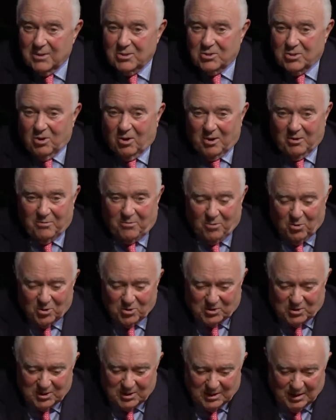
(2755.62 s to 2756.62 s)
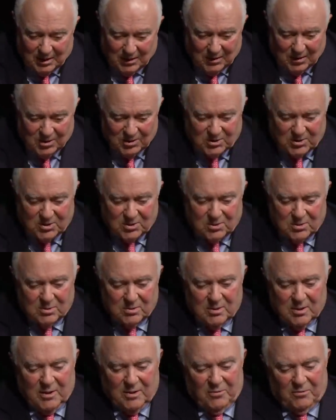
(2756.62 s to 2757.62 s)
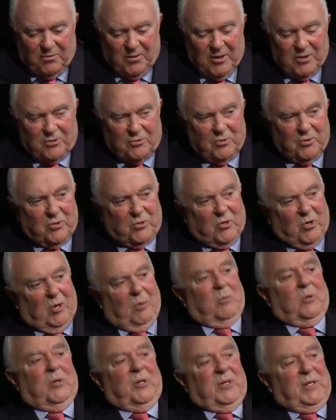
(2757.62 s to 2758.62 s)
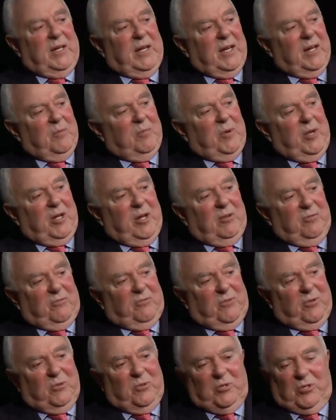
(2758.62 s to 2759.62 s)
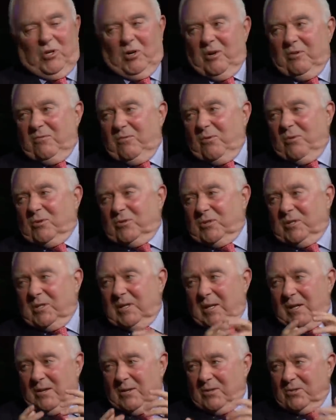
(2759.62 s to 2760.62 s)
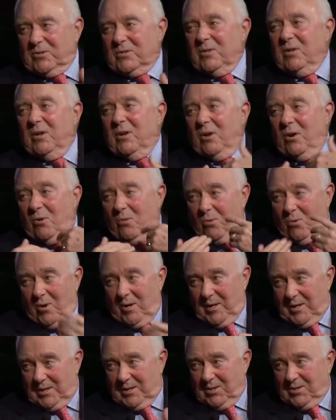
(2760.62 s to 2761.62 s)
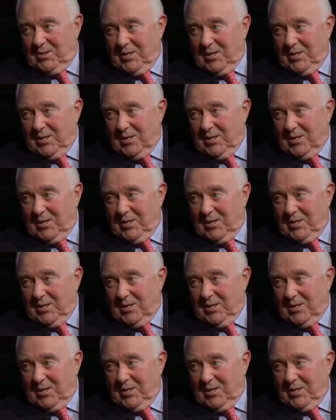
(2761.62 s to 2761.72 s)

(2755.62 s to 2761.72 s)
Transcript: John Foster Dulles and the French were in trouble at Dien Bien Phu, John Foster Dulles wanted to